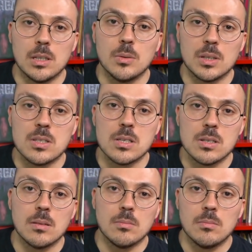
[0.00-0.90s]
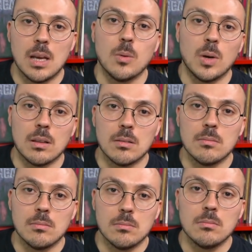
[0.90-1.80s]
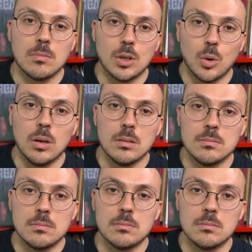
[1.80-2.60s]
you exist in and with. Cool?